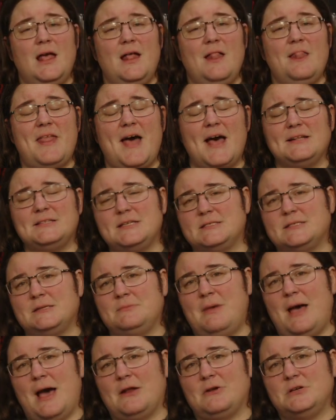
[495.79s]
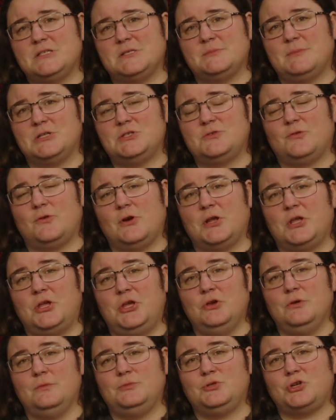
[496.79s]
That doesn't matter as much for a
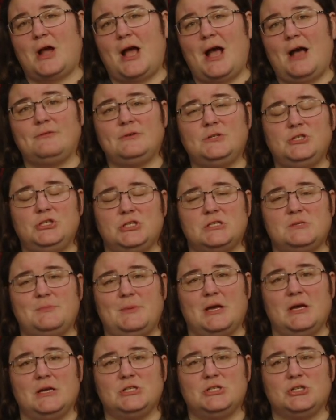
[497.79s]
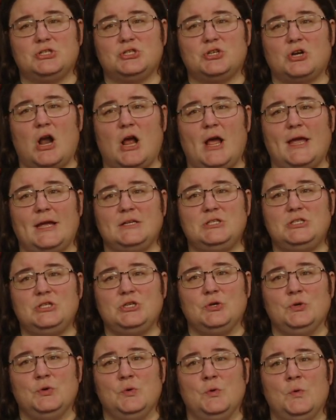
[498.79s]
cube draft, just because you're trying
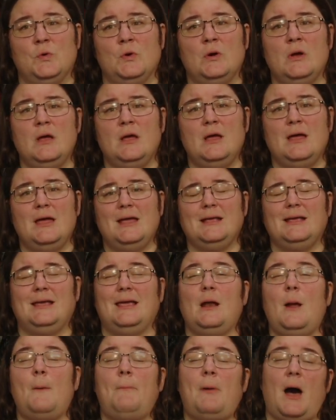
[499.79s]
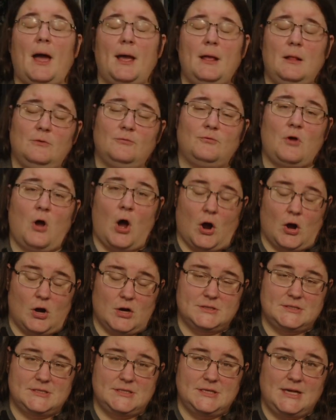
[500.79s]
to get a pile of
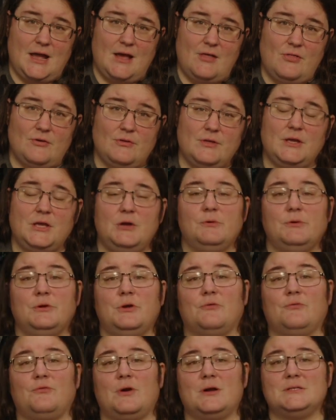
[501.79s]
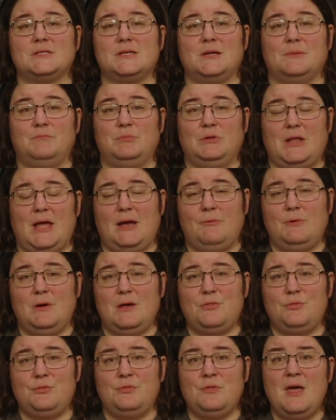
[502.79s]
cards together that you and your friends can play with.
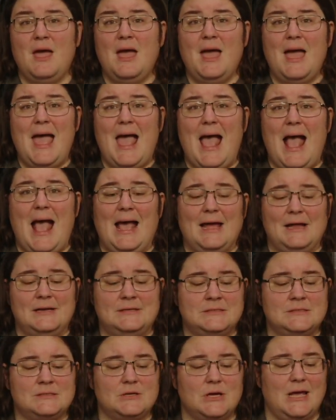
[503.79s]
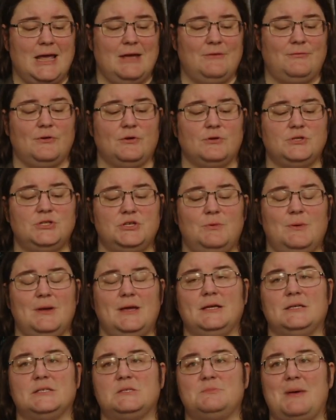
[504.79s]
And if you're
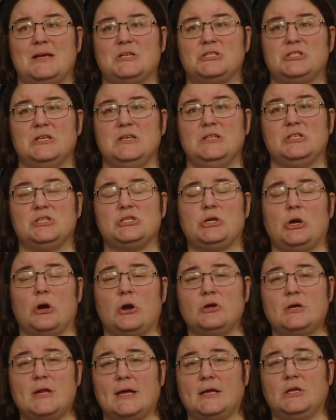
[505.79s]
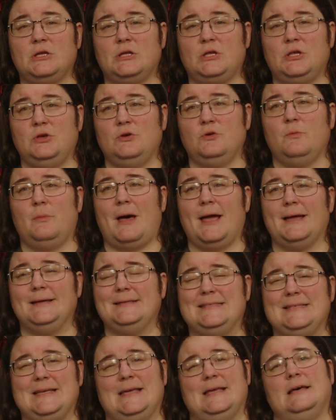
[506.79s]
doing especially the starter deck cube
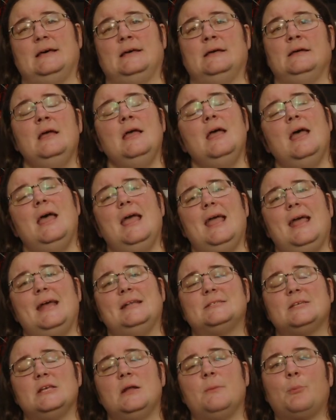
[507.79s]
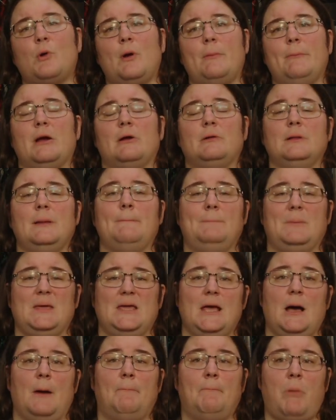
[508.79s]
idea, it's going to primarily
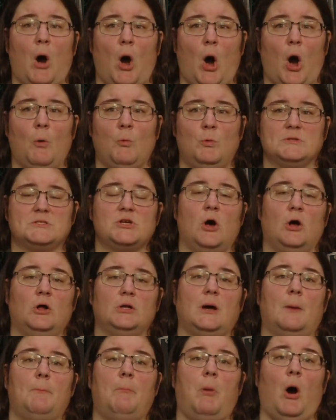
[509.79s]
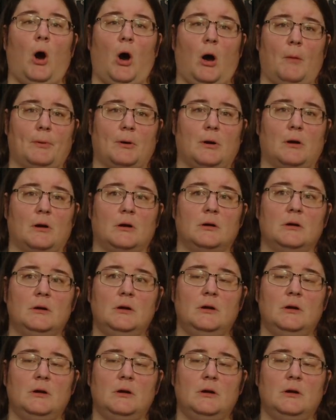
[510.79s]
be what's called a pauper